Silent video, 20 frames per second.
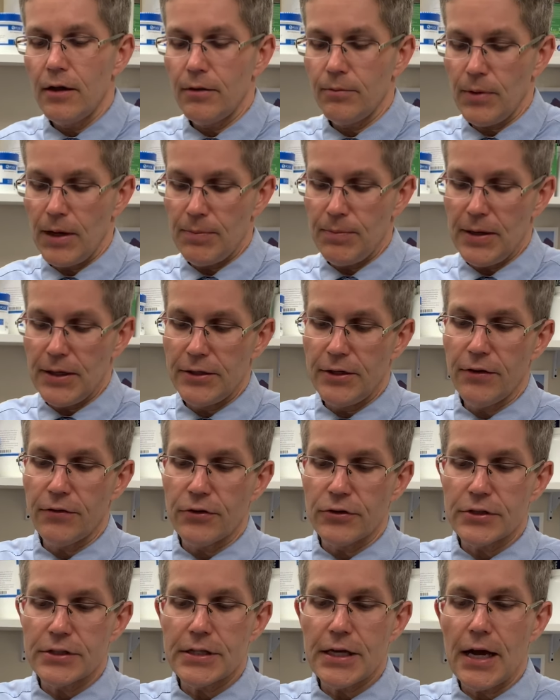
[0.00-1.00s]
might be a
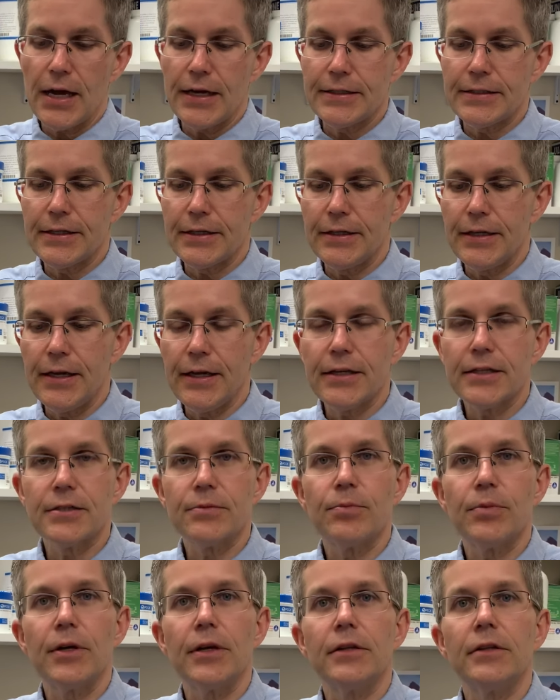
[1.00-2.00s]
different size than this,
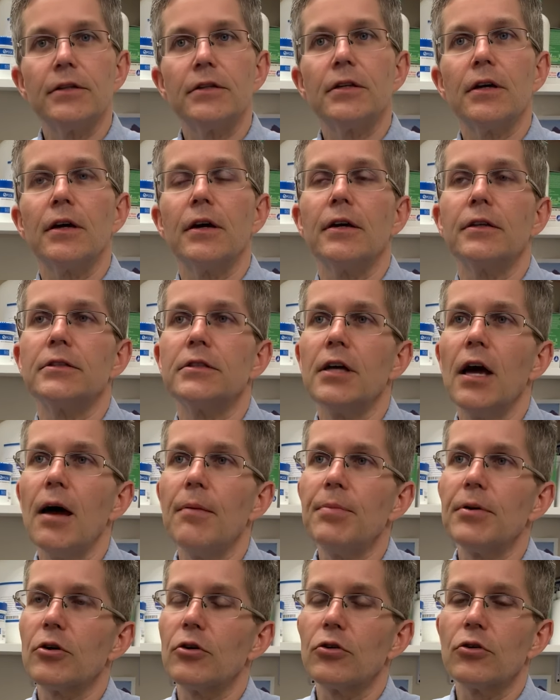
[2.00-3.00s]
but
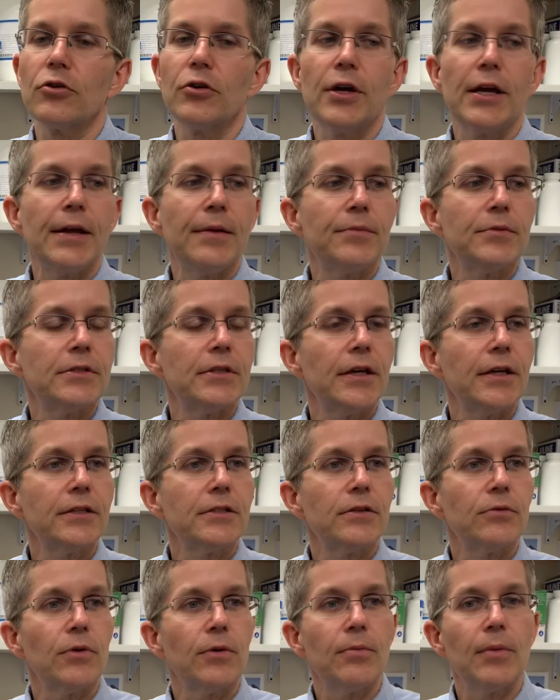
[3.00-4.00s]
topical creams,
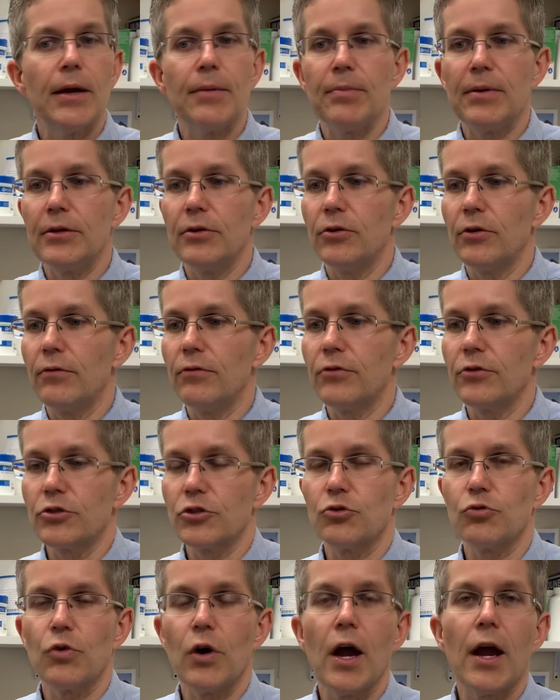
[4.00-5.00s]
things that we might be doing for
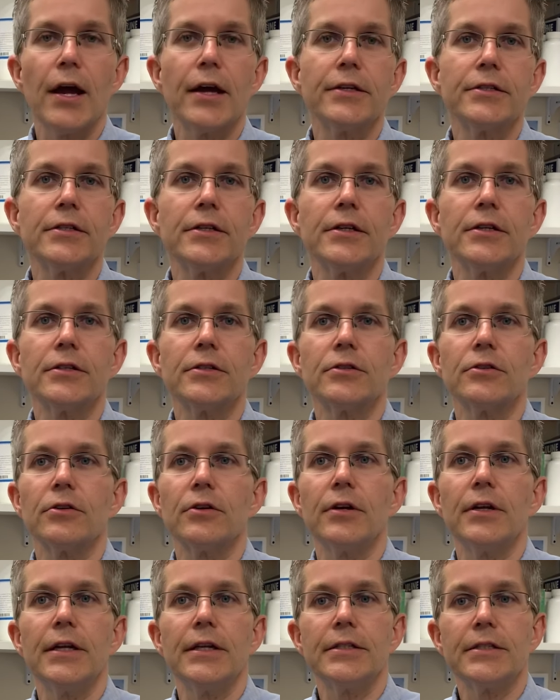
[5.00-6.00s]
psoriasis
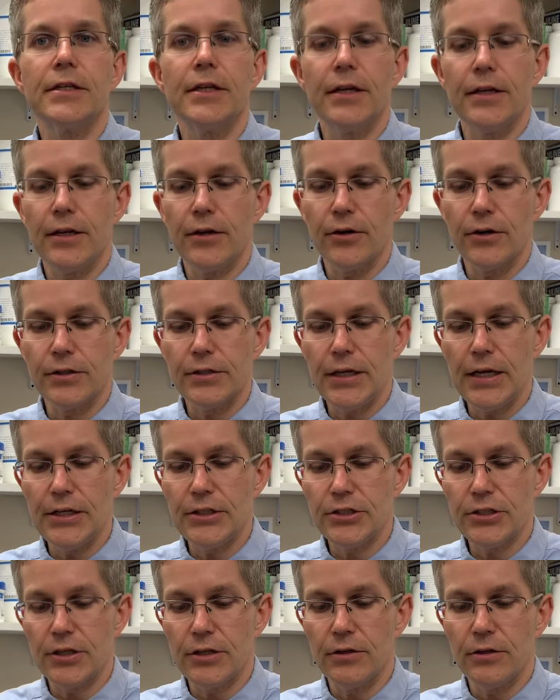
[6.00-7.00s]
or any skin
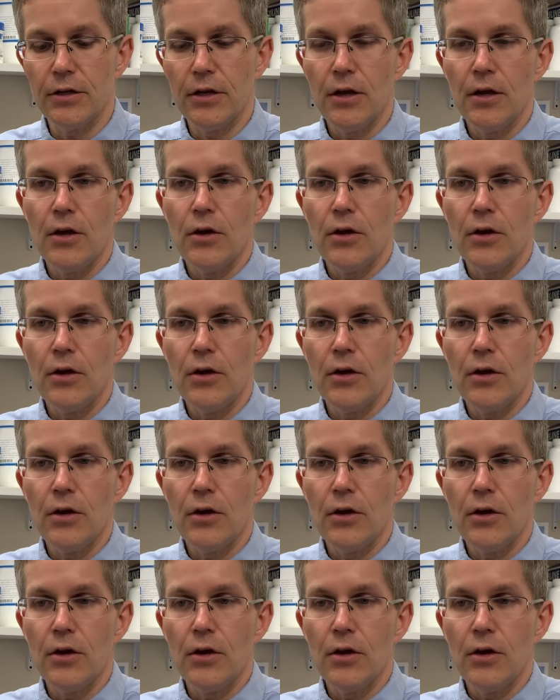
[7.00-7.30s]
irritation,